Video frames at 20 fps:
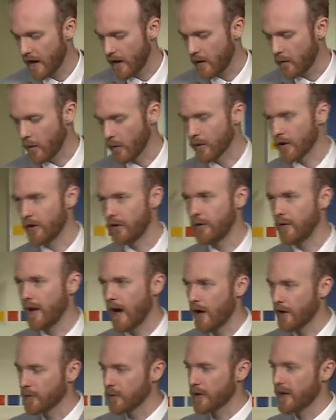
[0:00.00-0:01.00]
What we're going to do
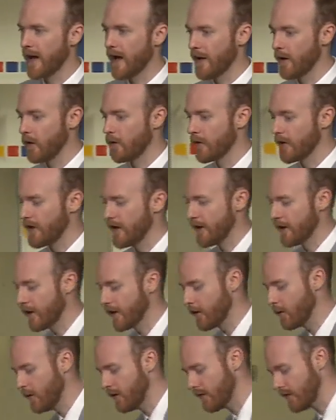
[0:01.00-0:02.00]
now is we're going to head over
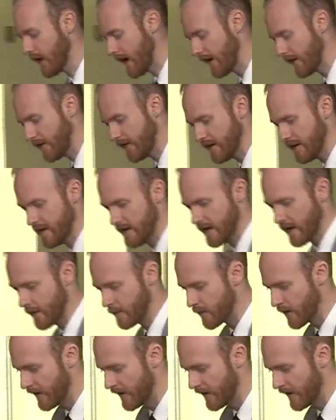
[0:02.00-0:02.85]
here. We've got the